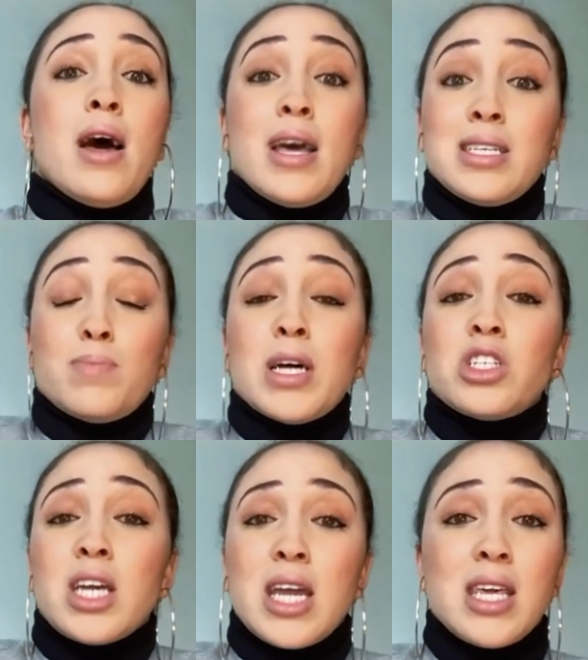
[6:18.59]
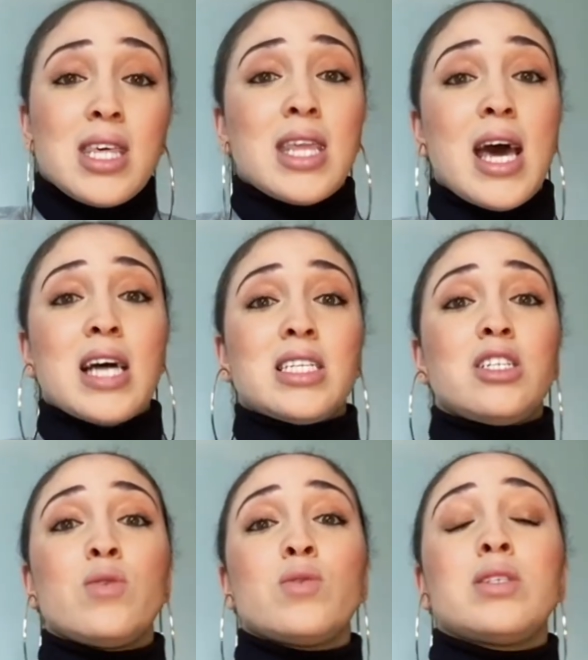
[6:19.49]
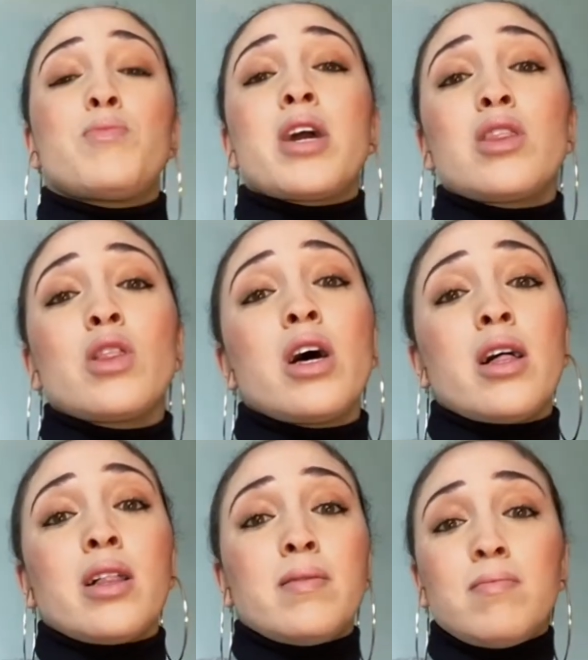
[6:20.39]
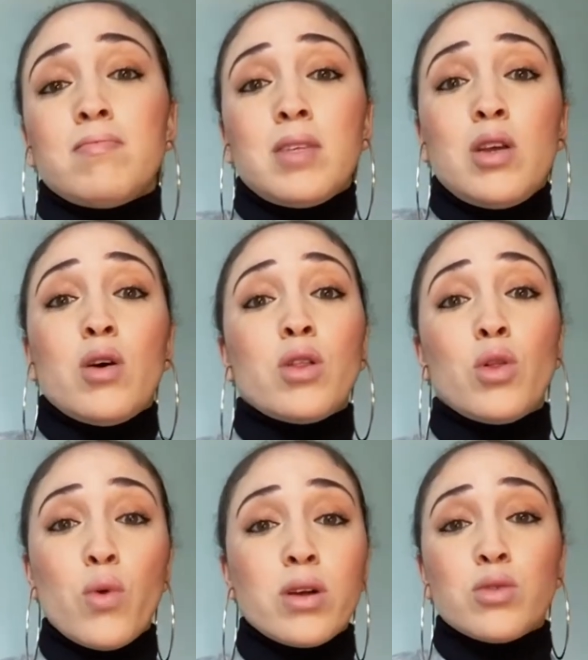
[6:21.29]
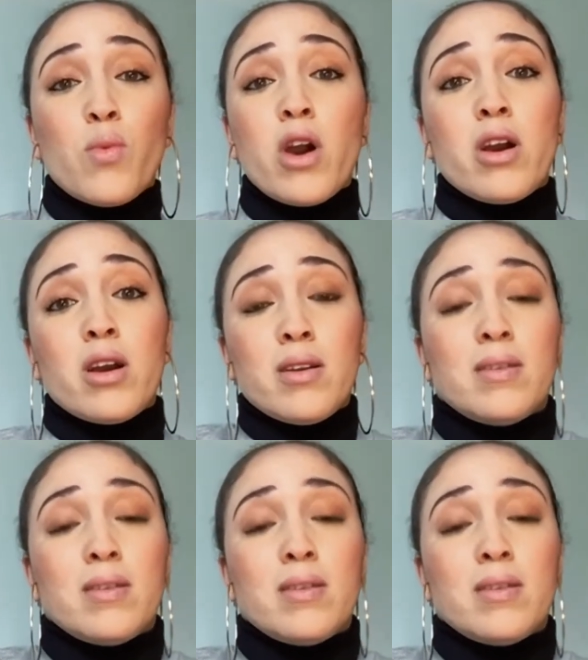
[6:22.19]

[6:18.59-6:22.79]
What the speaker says: especially anything that has to deal with spreading the Lord's word.